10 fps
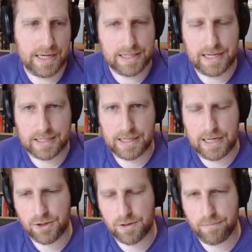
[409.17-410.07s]
I hit test
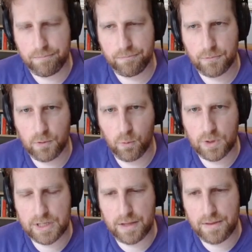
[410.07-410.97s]
connection.
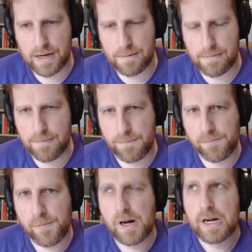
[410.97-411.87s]
We're done there.
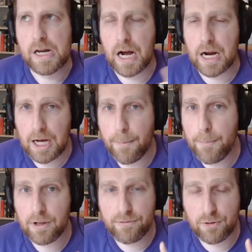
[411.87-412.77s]
A
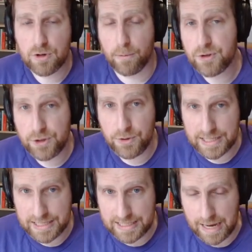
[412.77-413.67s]
couple of
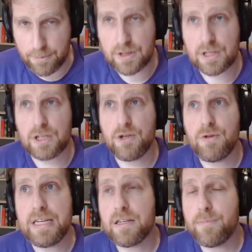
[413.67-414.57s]
troubleshooting steps. You
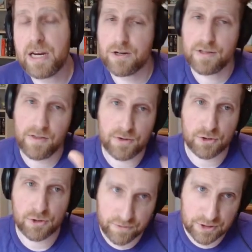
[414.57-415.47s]
need to make sure that the
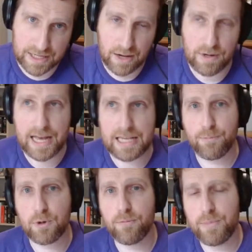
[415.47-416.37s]
service account has
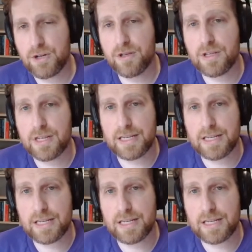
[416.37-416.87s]
permissions to